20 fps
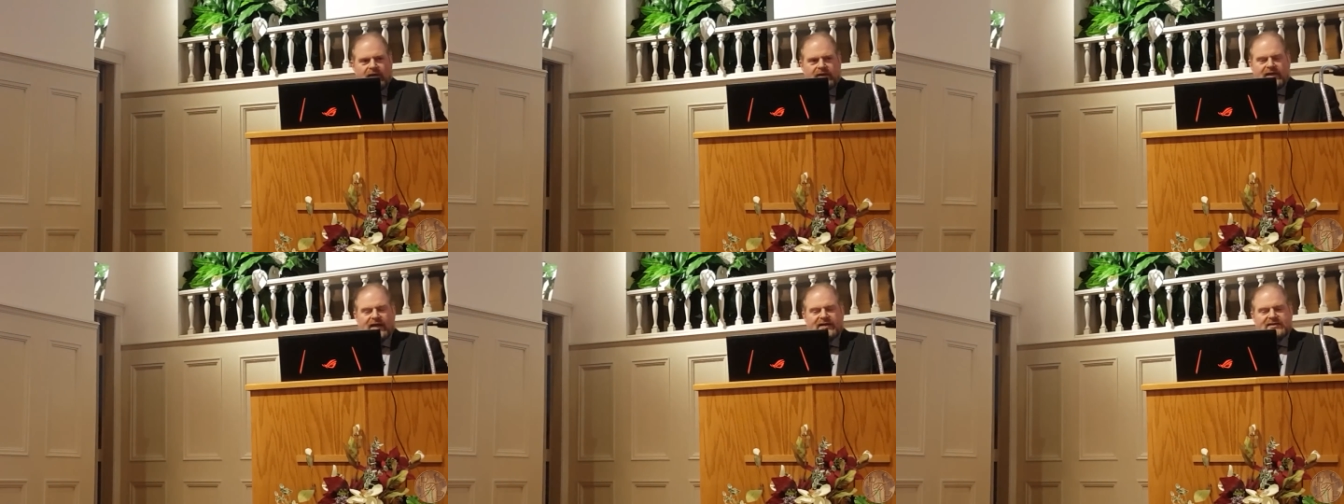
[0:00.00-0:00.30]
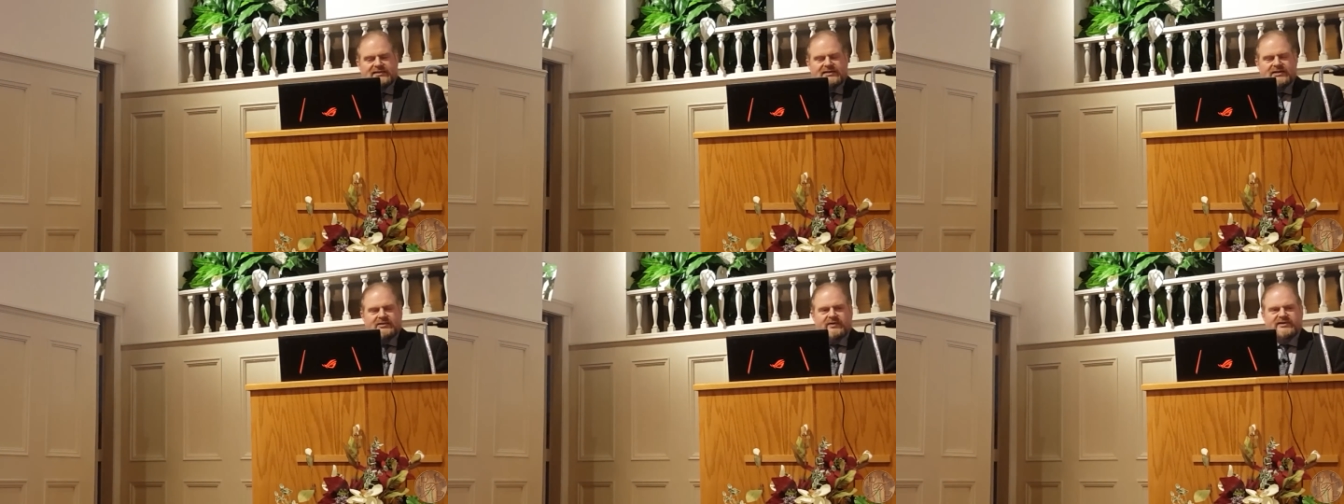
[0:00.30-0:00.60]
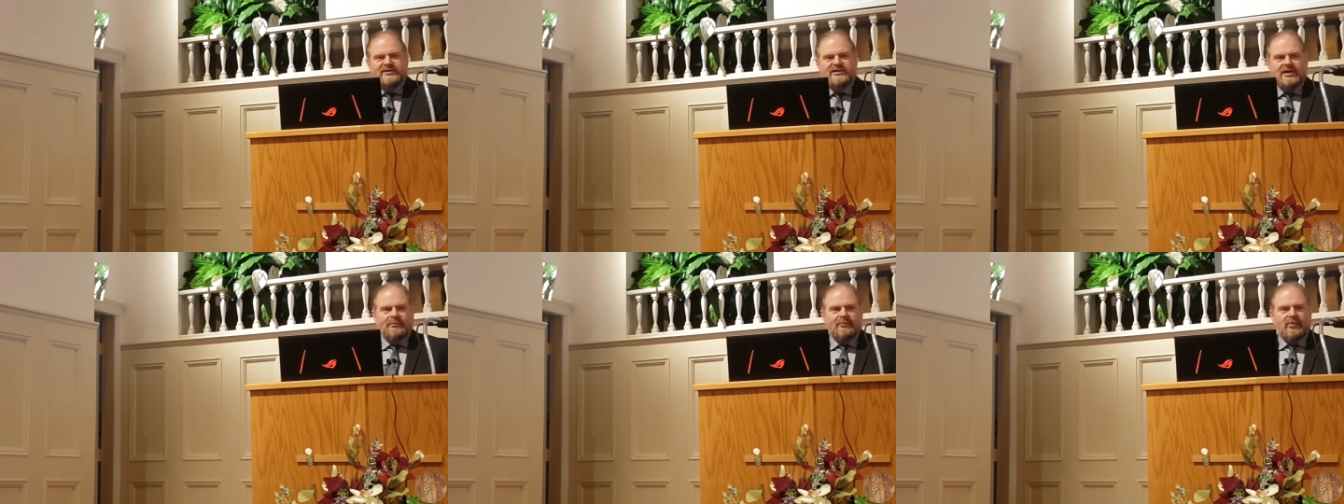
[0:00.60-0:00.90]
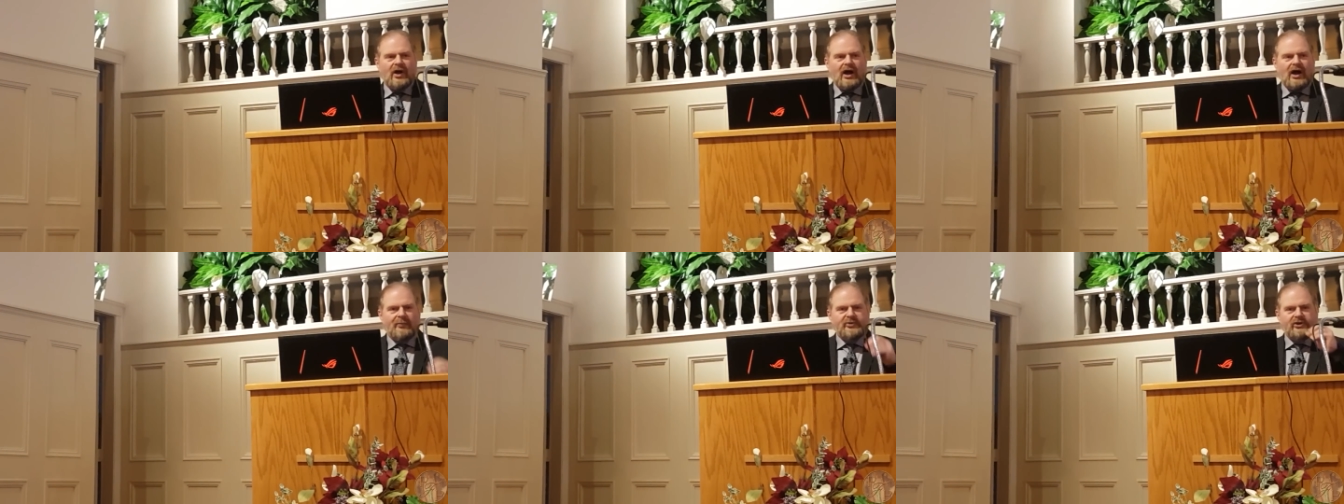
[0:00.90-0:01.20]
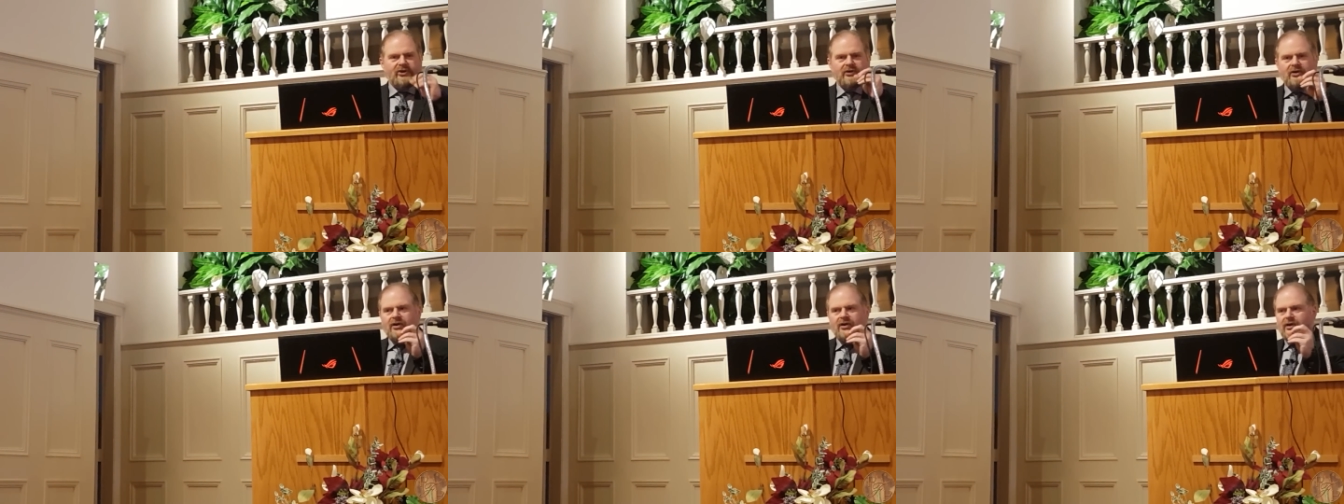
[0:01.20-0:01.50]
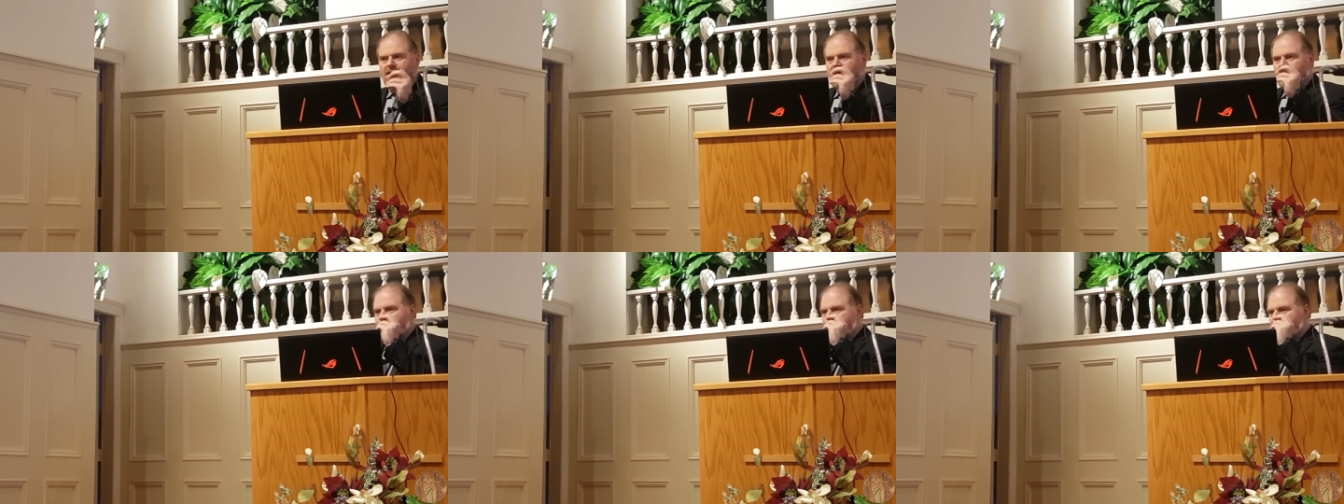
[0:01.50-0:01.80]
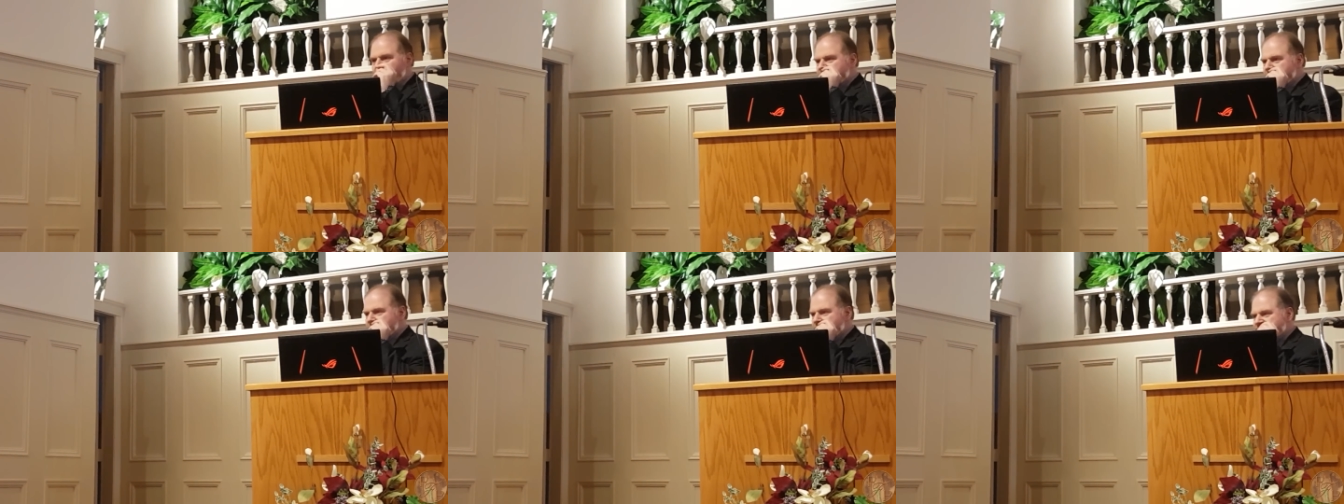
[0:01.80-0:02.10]
Yes, there is a popular
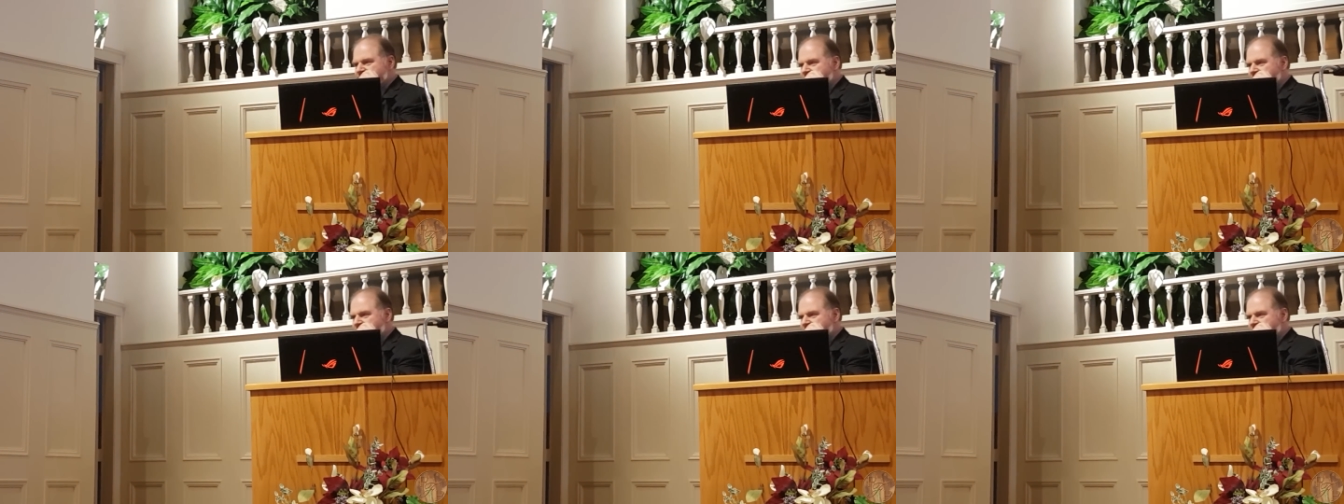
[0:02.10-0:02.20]
there